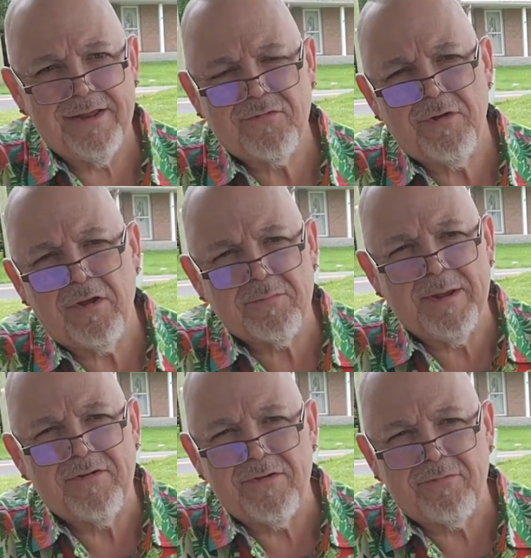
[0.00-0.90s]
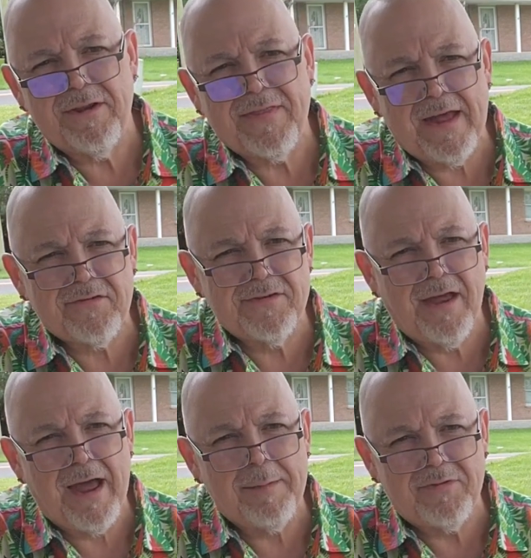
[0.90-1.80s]
Israel is mentioned 3,000
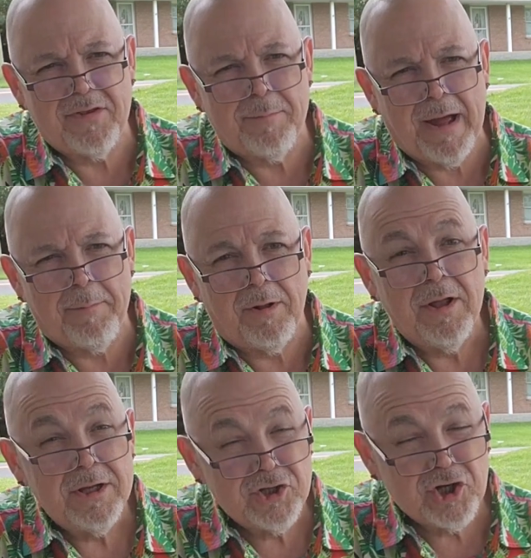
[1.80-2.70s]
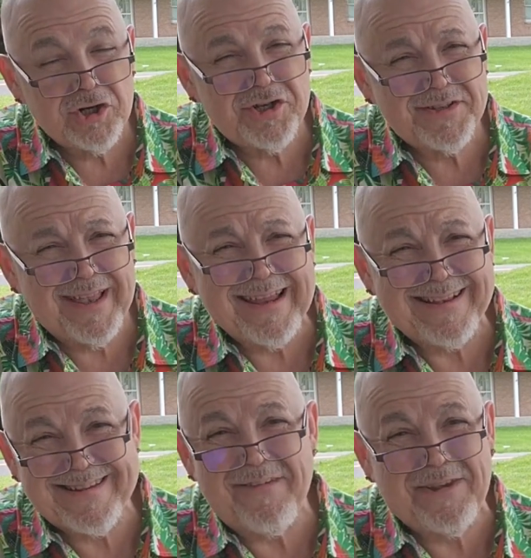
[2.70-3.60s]
times in the Bible. Church is
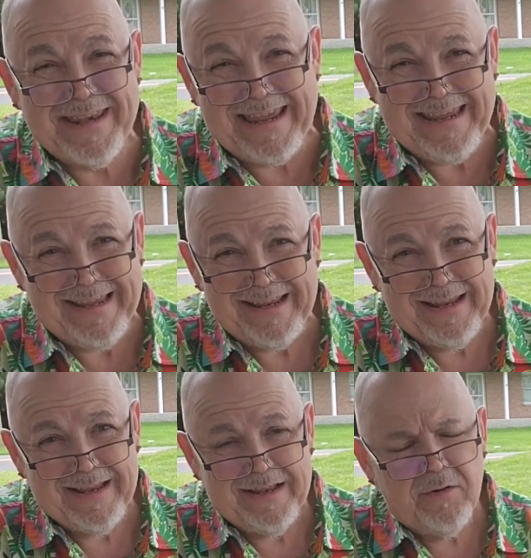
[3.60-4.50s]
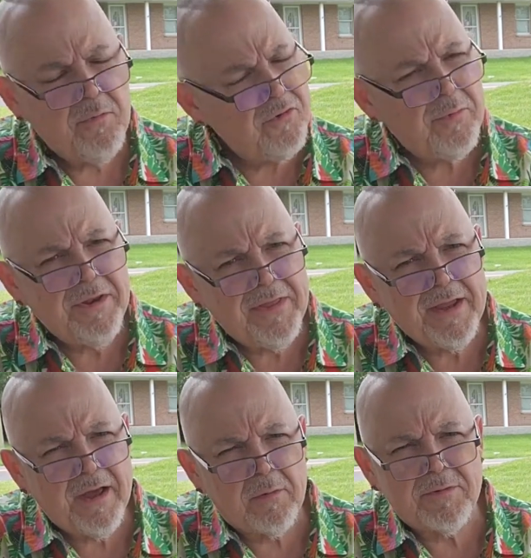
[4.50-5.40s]
like 70. Which one do you
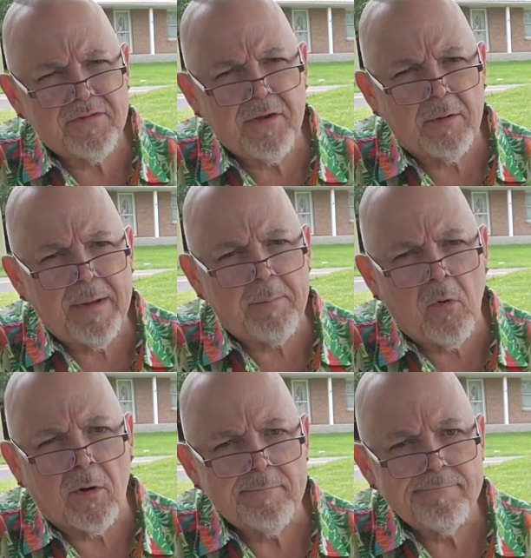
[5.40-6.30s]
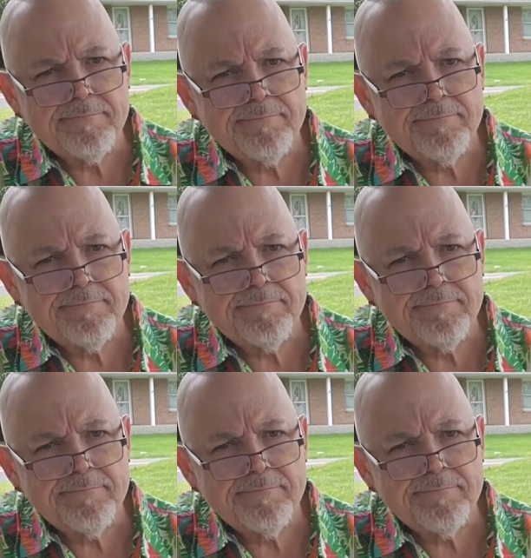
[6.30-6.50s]
think God wants to talk about more?